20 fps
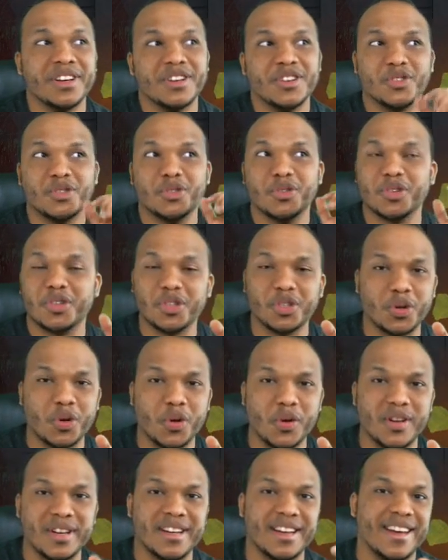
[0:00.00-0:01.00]
So Nurse's
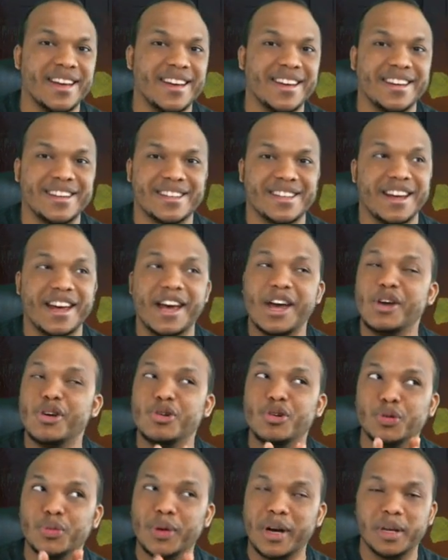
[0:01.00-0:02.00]
Calling is a
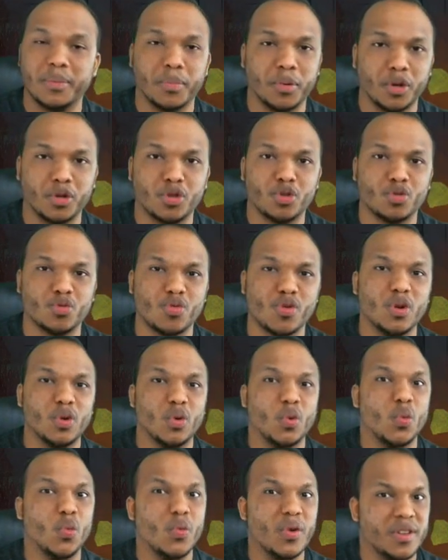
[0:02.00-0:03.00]
great perk to
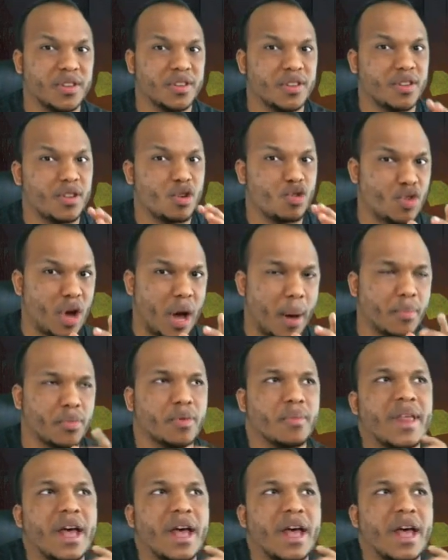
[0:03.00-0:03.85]
run with the Trapper.